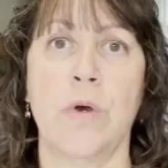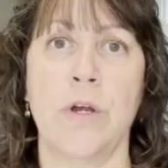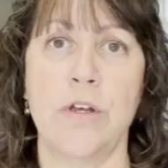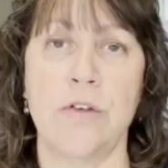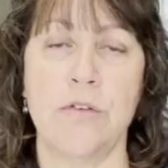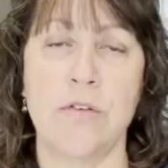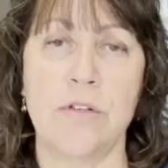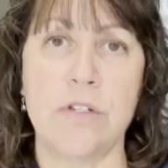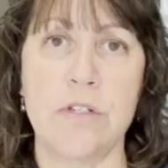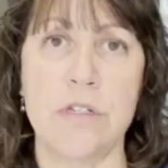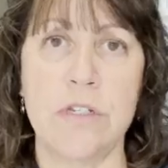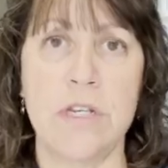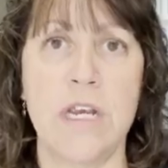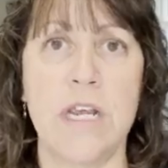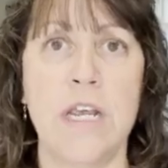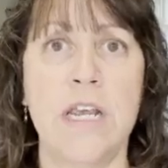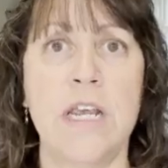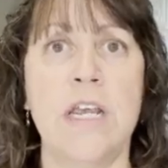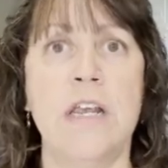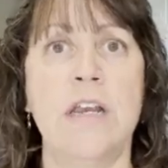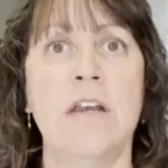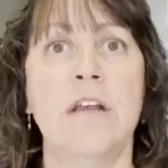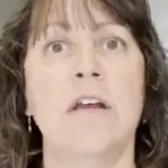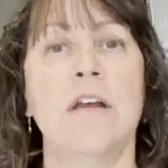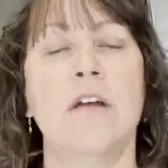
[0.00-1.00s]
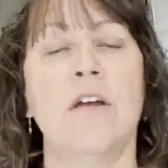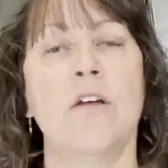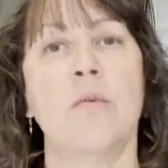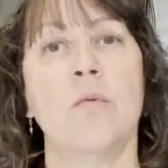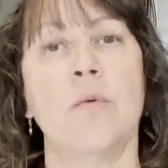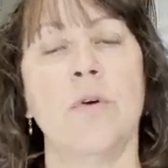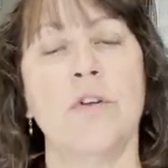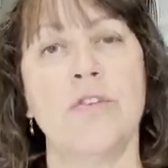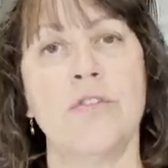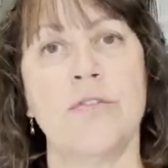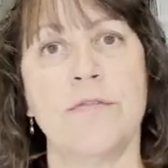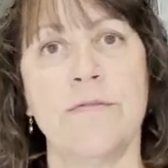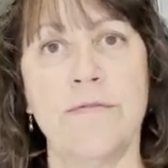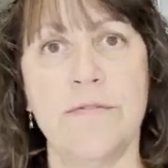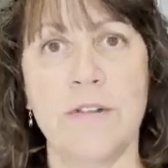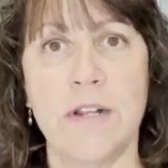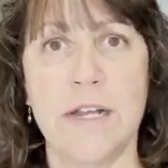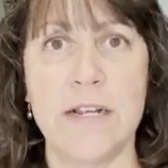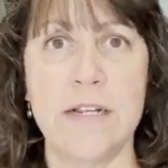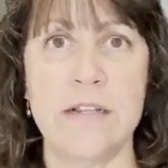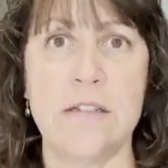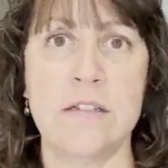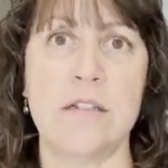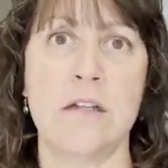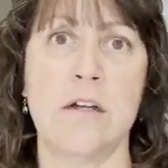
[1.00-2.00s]
you're staying, what your
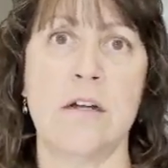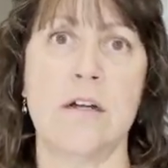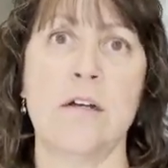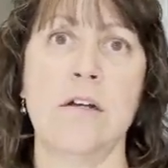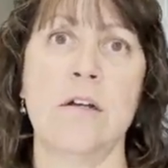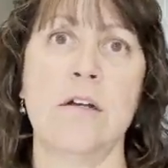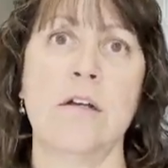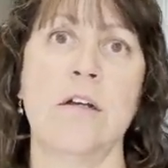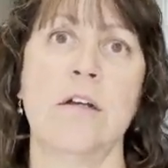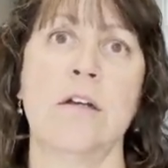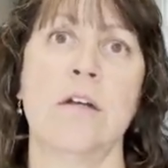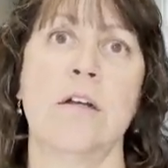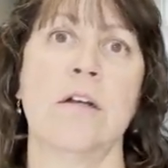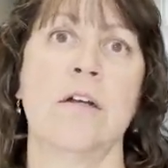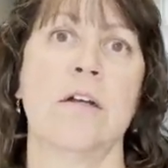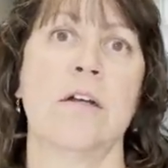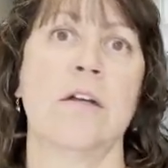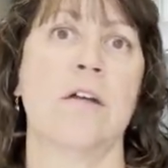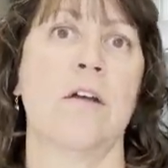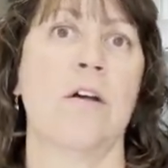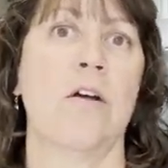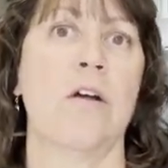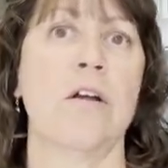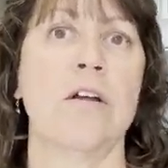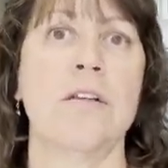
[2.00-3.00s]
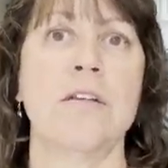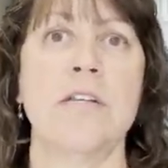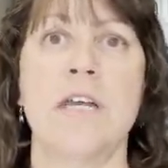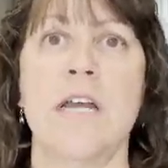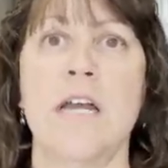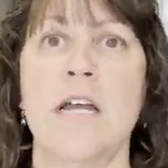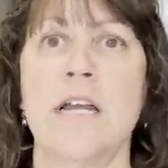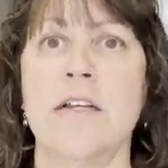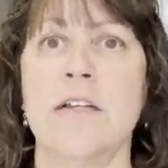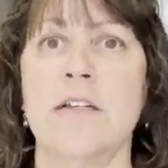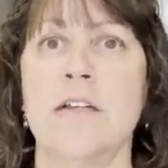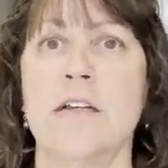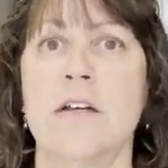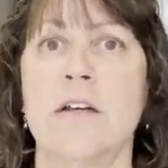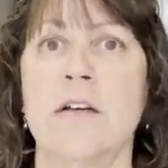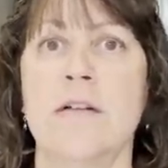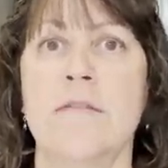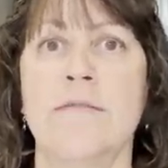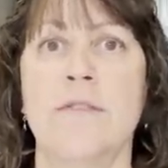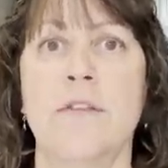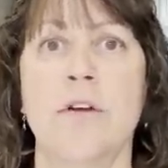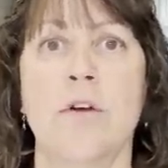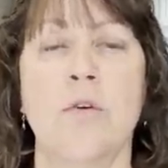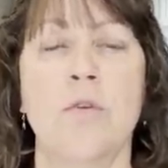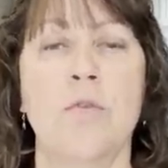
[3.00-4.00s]
flights are, contact
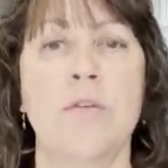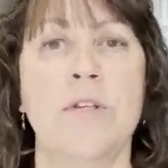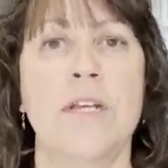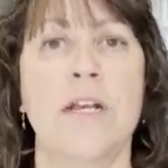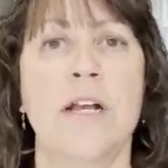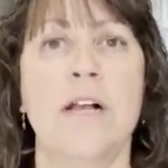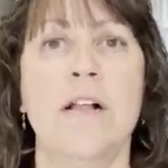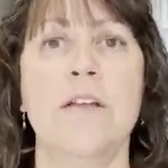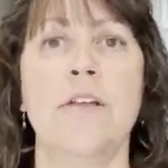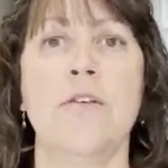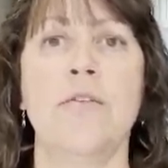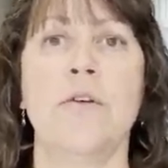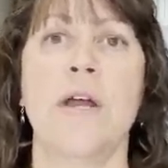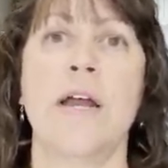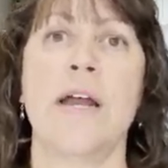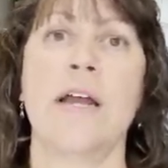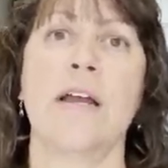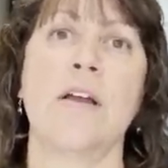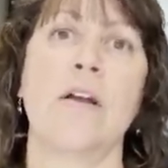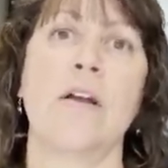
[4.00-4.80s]
of the hotel you're at,